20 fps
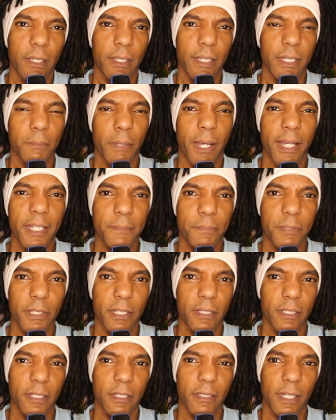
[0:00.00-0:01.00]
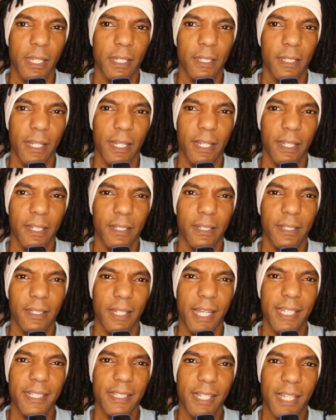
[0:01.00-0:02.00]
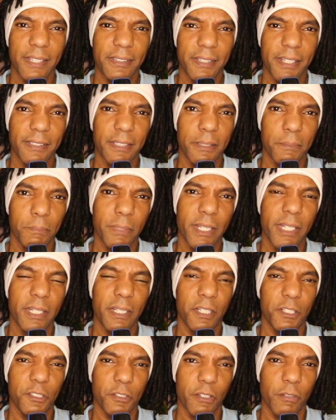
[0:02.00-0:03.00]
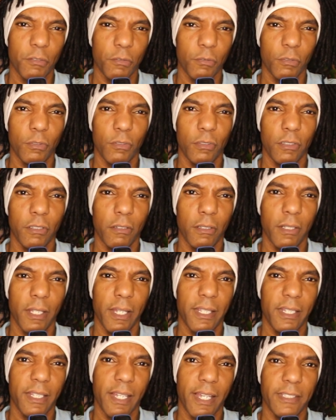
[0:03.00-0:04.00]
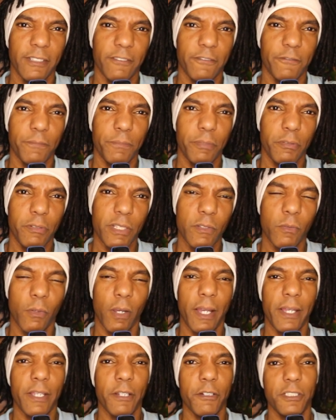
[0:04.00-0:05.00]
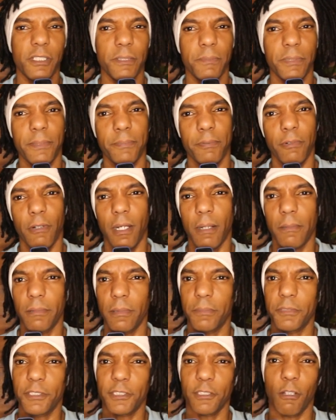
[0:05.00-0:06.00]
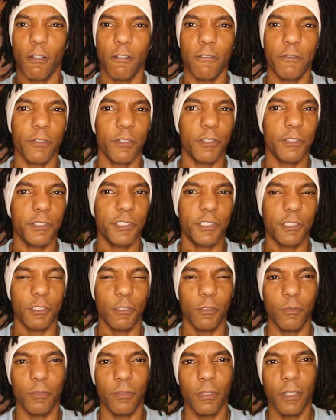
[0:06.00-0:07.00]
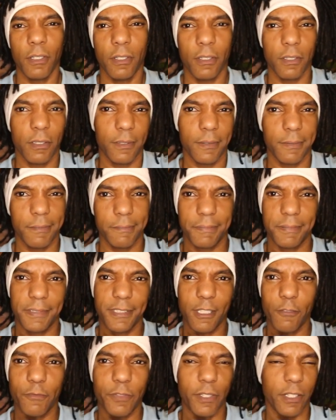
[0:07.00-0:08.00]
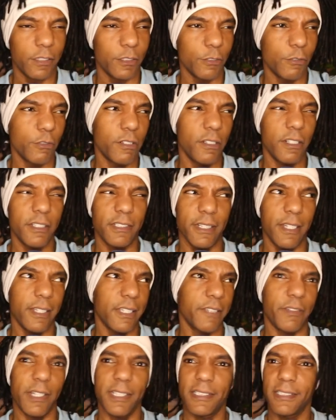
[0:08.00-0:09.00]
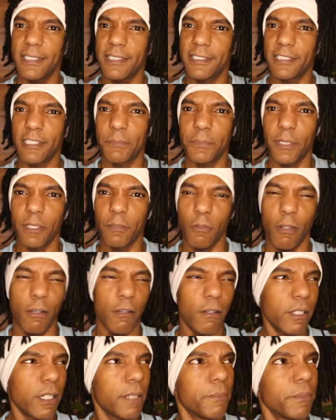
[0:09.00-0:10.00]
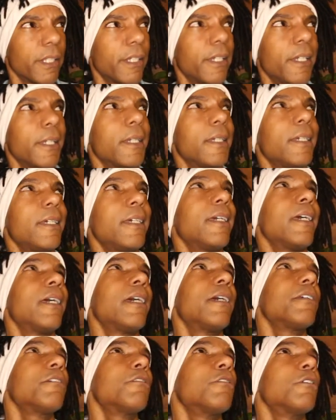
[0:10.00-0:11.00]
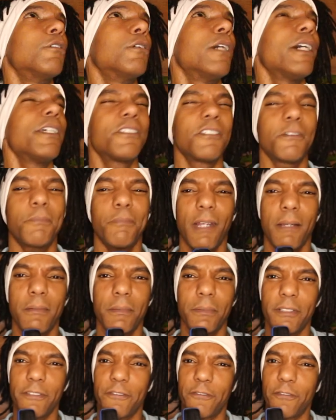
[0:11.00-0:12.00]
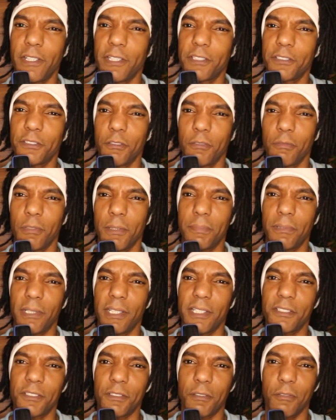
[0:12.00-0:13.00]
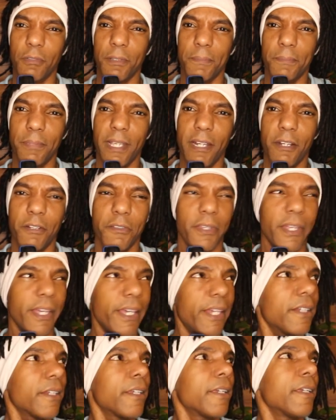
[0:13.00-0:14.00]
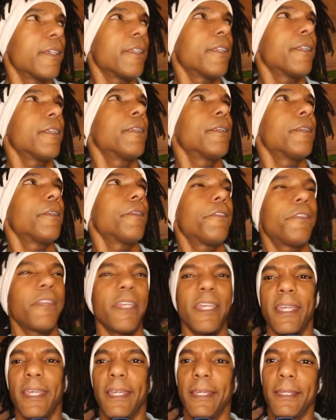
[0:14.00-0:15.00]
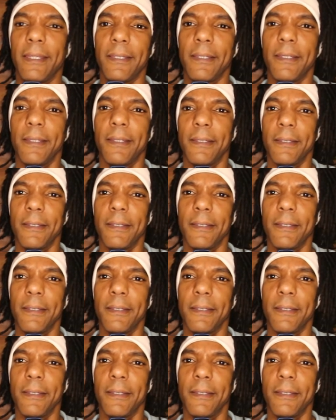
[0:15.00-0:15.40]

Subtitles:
In my opinion, I think that men in general are like kind of pre-wired to be problem solvers. So, self included, it's like if I see something wrong, I'm like, you know, I should probably fix or replace or repair that thing,